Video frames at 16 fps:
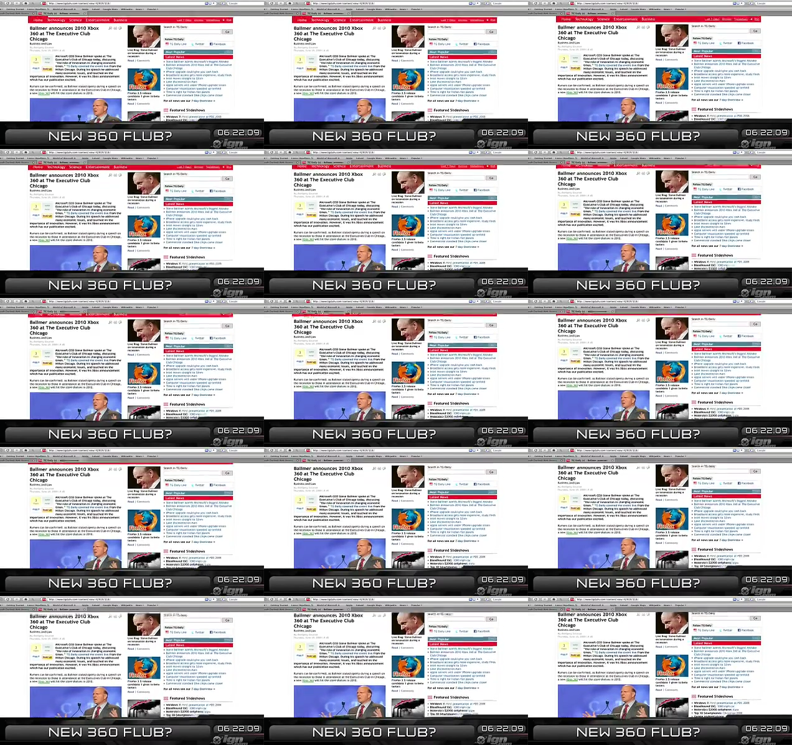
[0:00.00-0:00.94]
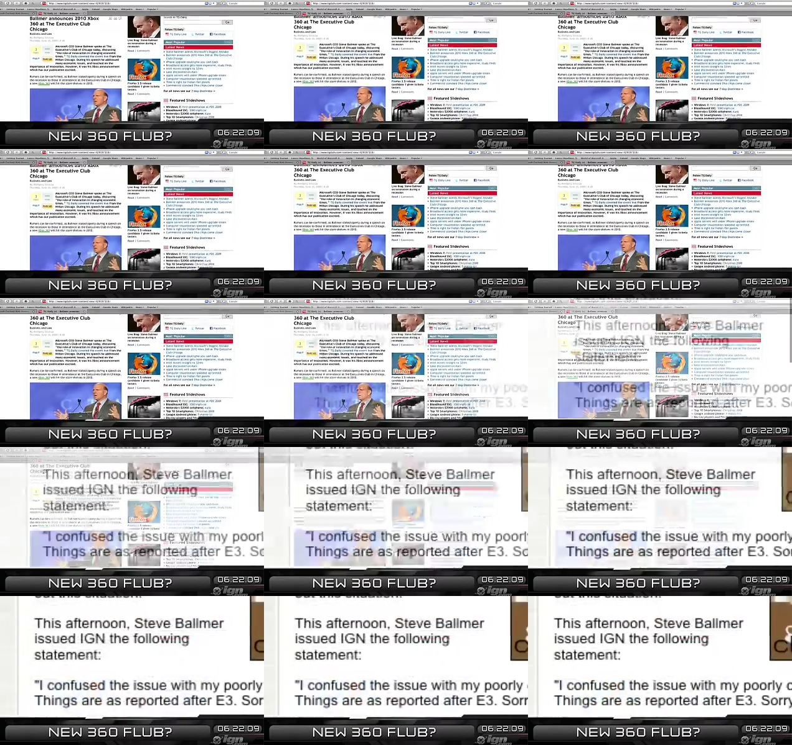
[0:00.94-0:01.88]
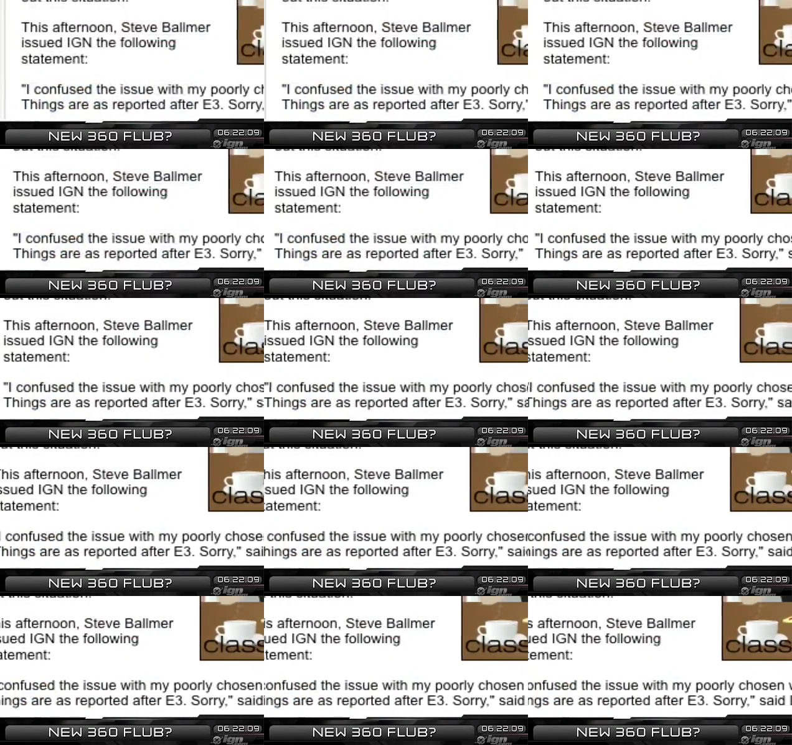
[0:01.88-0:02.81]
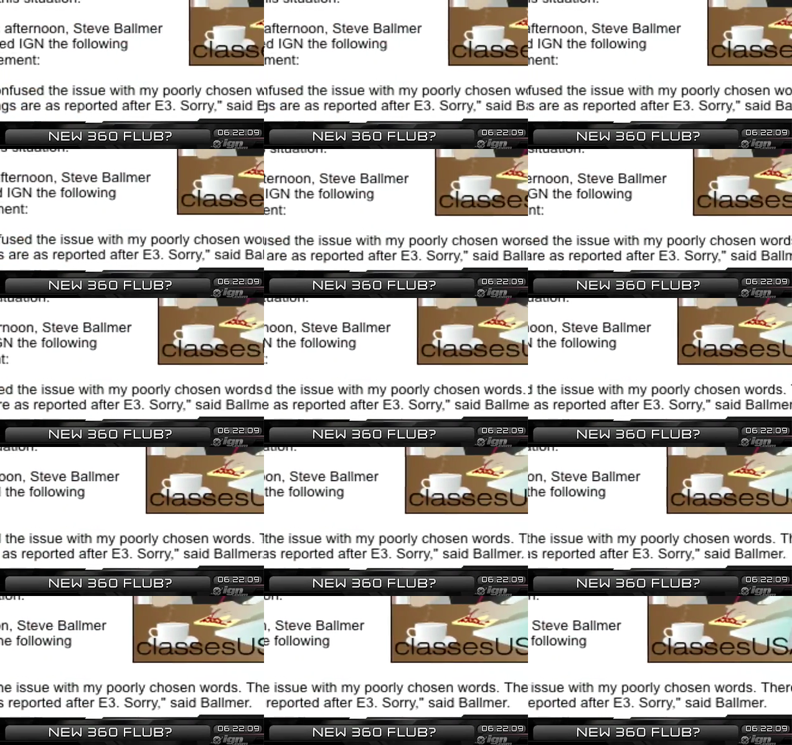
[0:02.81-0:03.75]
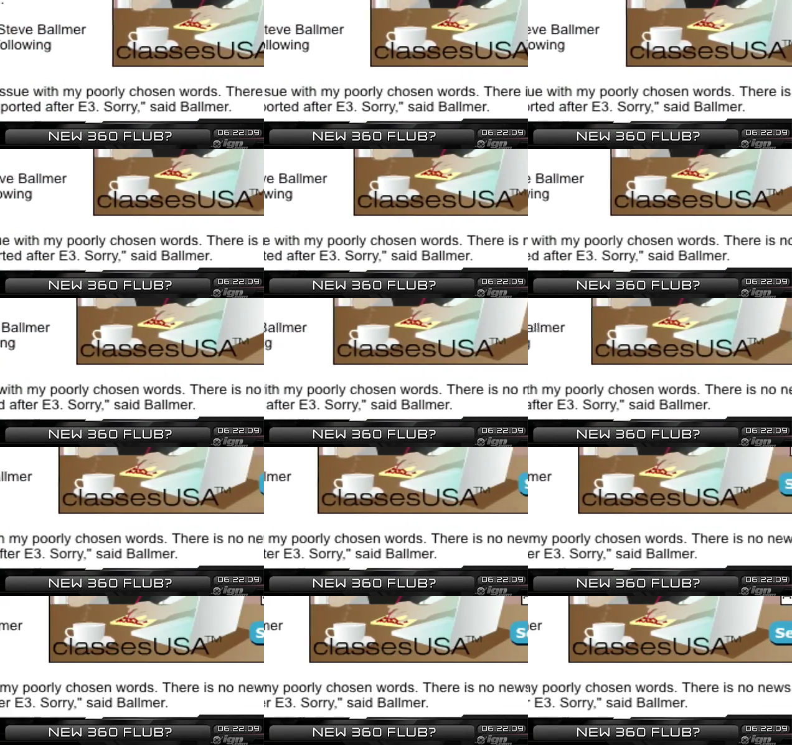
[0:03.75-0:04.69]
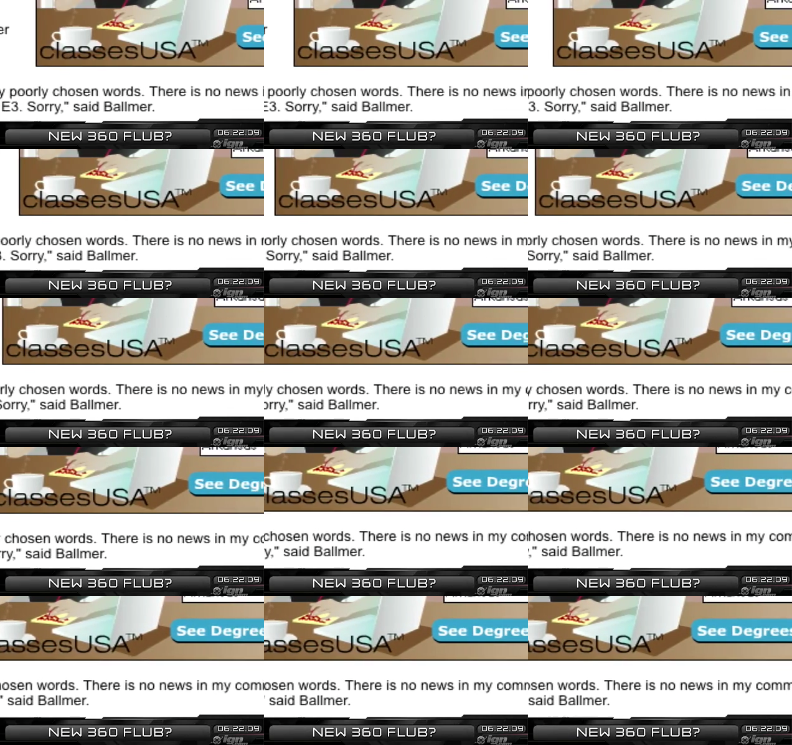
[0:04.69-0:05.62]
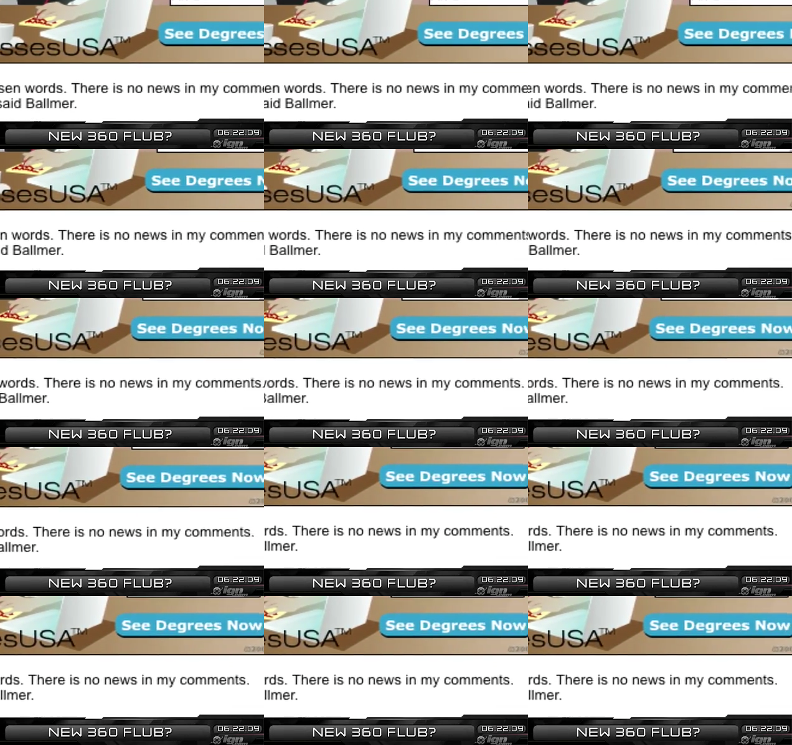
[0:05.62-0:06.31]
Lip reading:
[unreadable: no face in view]